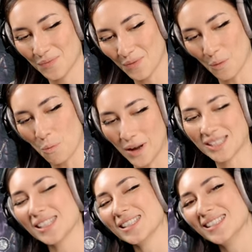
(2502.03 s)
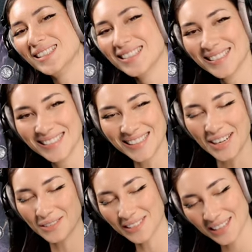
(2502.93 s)
Western, you
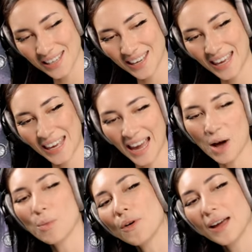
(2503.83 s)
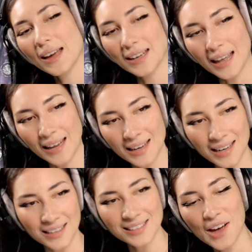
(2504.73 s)
know, cowboy and, and
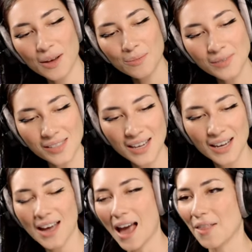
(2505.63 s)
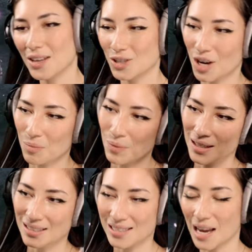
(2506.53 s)
Indian times, and then jumping
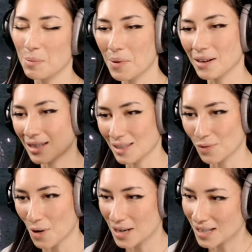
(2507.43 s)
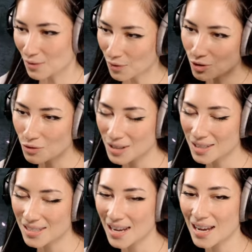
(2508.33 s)
into Cyberpunk that's very
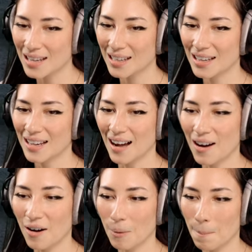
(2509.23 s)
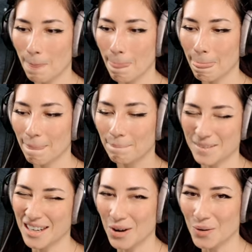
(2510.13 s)
futuristic. Um,
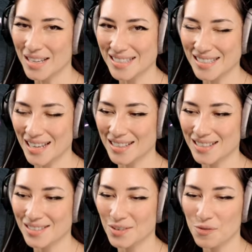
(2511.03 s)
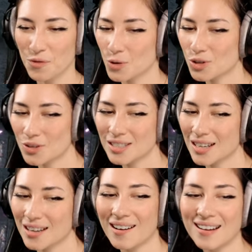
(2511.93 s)
you know, it's it's futuristic
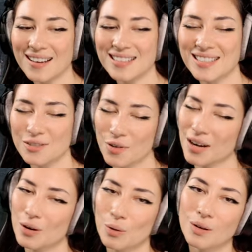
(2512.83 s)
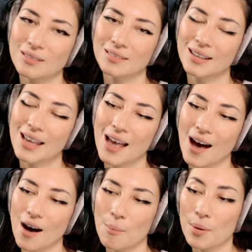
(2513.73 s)
cars. It's very cool,
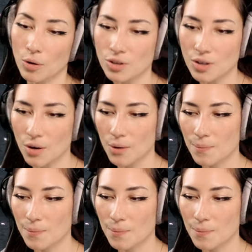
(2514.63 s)
uh, but also